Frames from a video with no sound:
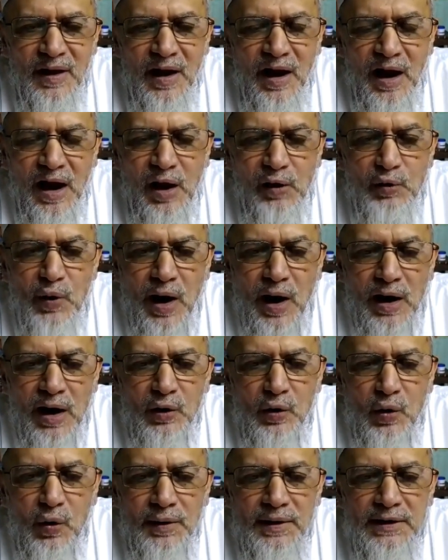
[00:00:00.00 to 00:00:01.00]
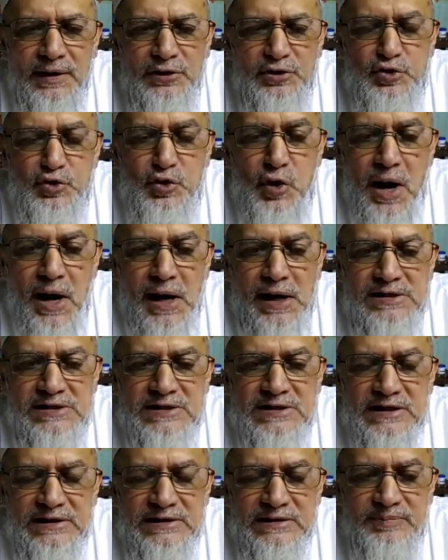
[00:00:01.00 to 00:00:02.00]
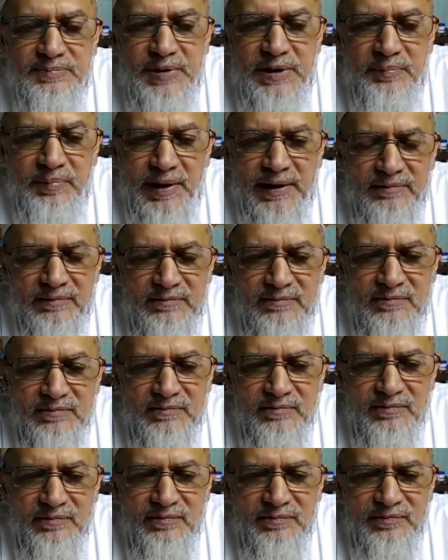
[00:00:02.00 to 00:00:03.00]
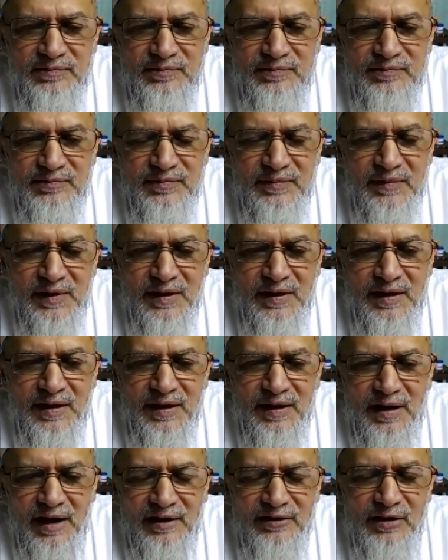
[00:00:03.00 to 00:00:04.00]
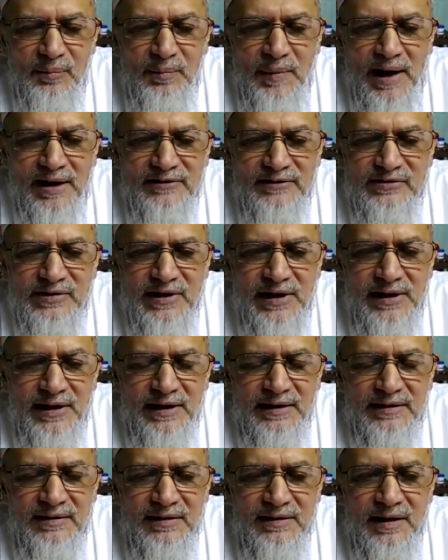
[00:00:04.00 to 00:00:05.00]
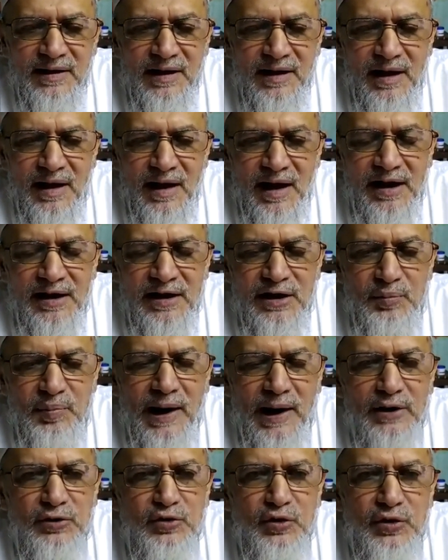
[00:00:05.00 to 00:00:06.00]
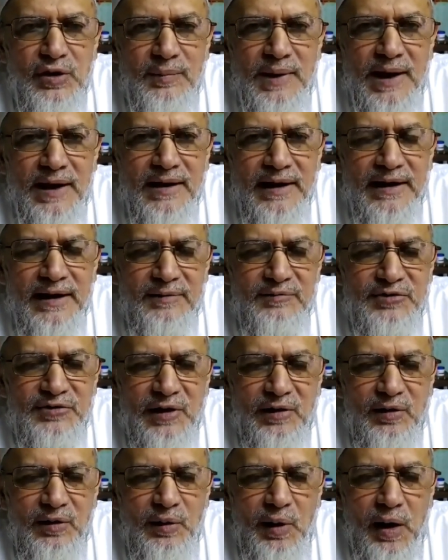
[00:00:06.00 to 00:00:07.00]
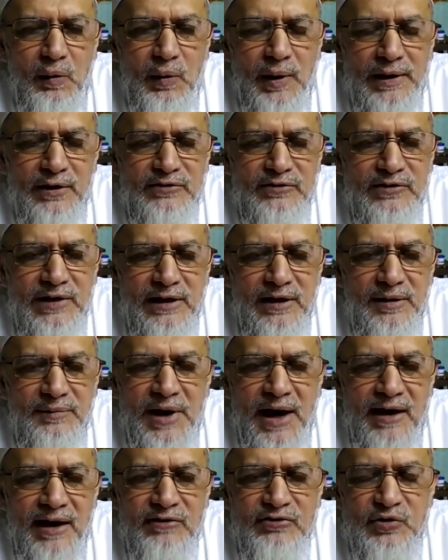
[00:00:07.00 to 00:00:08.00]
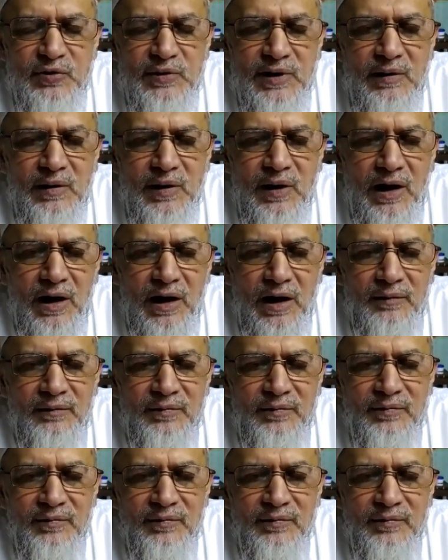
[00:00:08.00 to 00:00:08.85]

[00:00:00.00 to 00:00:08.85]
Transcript: How you are going to answer the people? Hazrat Muadh said, I replied to Nabi Kareem sallallahu alayhi wa sallam, Ya Rasulullah,